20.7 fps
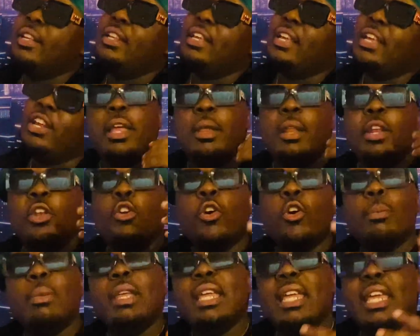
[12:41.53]
It
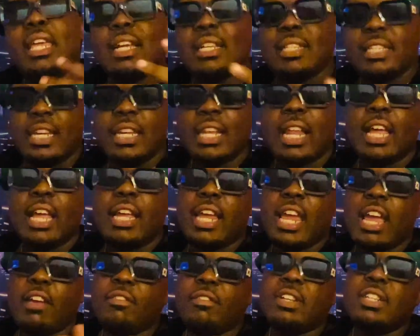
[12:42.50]
normally kicks in, like
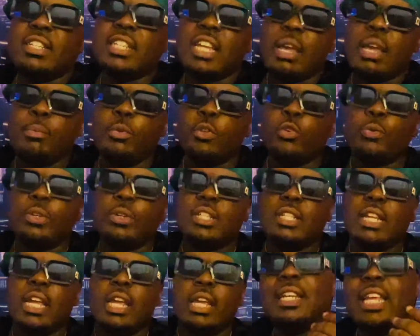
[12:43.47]
Kevin Samuels would
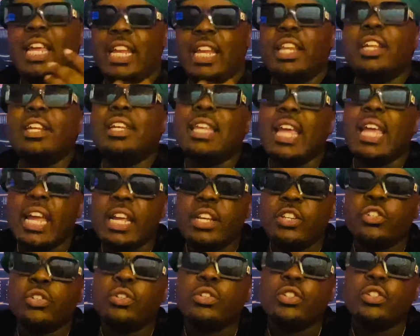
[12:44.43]
say, in the
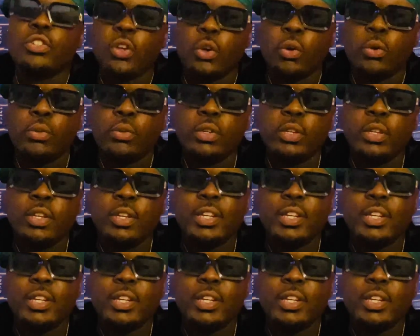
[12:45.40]
danger zone.